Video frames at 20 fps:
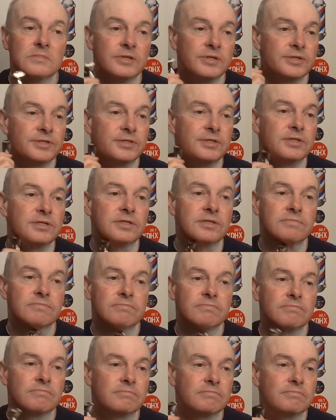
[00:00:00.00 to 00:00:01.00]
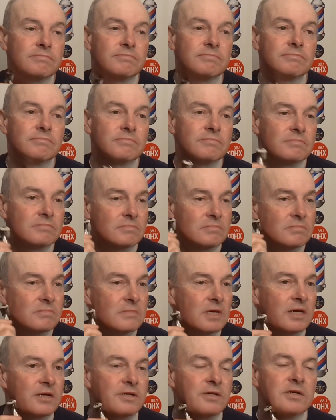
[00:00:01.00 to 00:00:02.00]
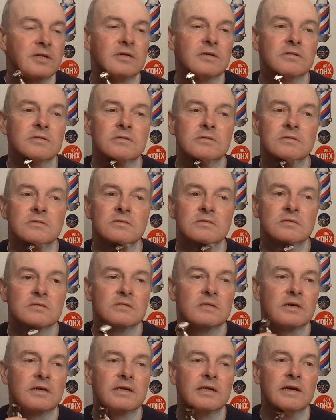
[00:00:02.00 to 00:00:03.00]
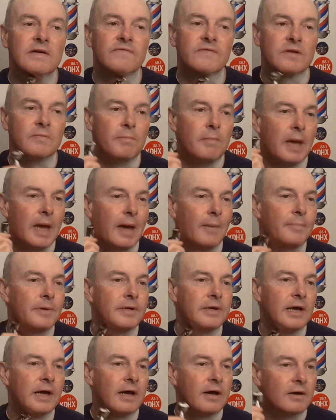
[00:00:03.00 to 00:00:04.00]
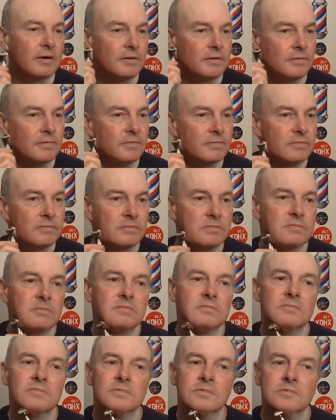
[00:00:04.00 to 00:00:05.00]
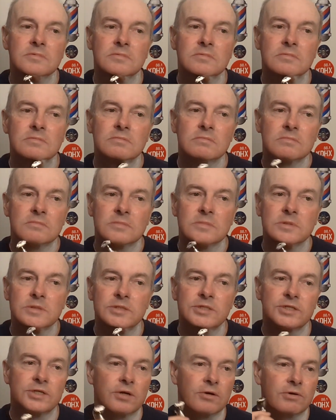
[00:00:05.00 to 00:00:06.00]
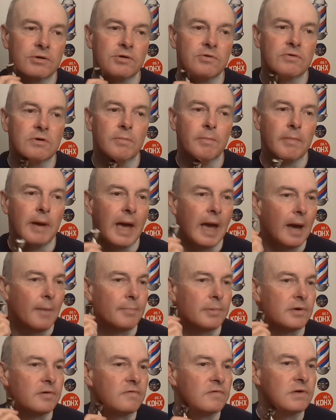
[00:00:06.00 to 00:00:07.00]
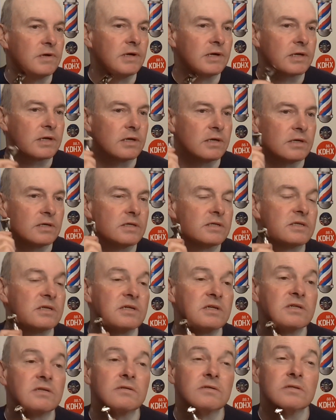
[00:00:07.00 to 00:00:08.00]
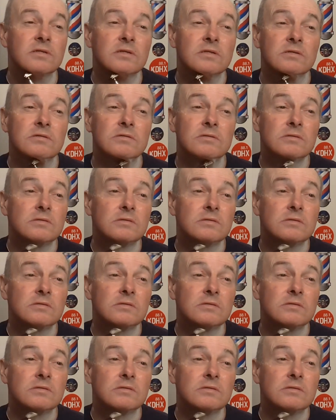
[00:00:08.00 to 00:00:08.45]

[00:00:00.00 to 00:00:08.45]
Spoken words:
it's just, I don't know. I'd have to map it out and show you a map of it, I guess. I don't know.